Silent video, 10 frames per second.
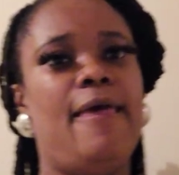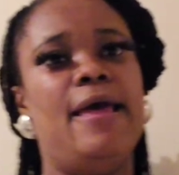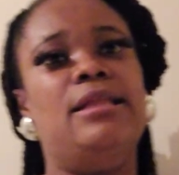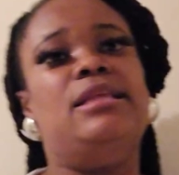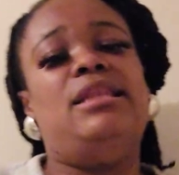
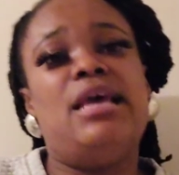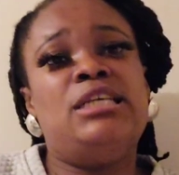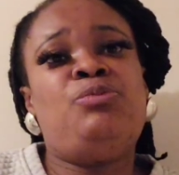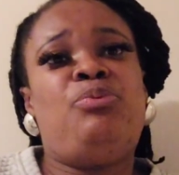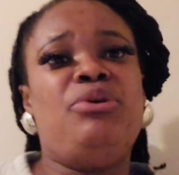And the
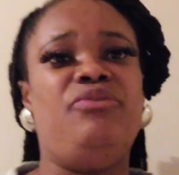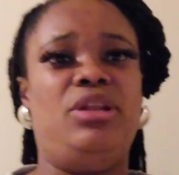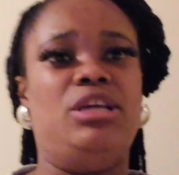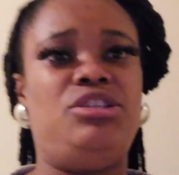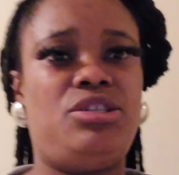less
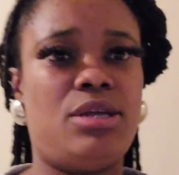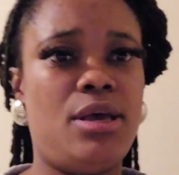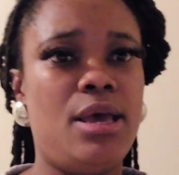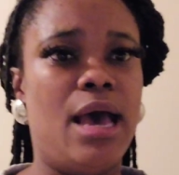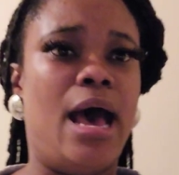privileged
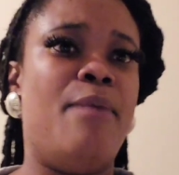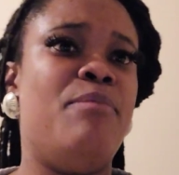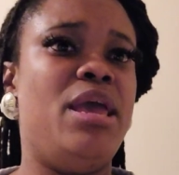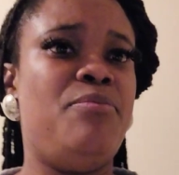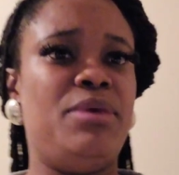are
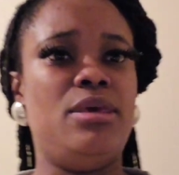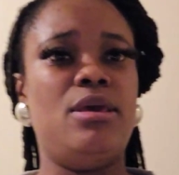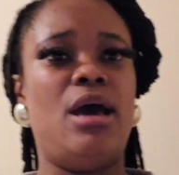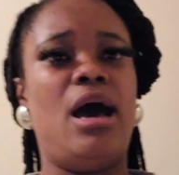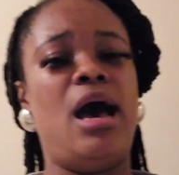
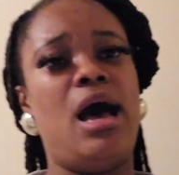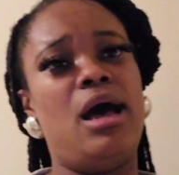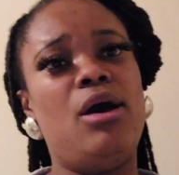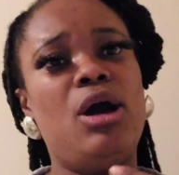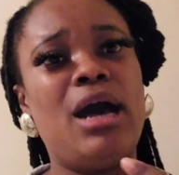maybe
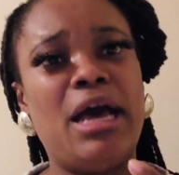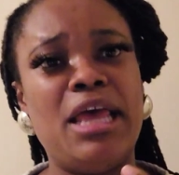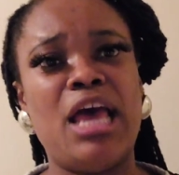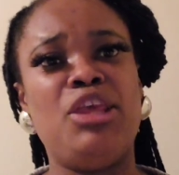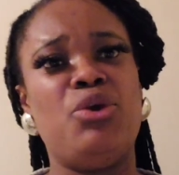
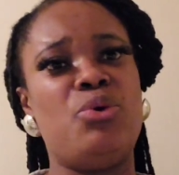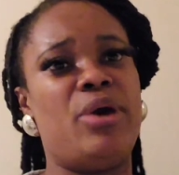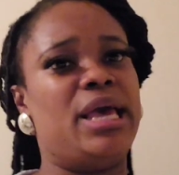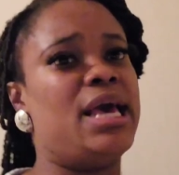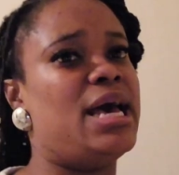Kaya U
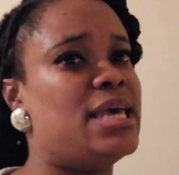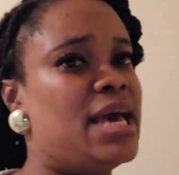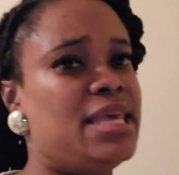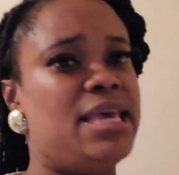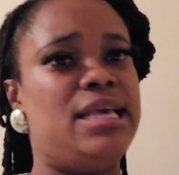and Kaya
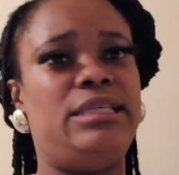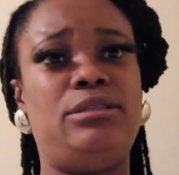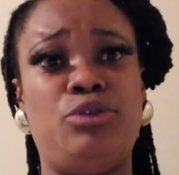Ye's,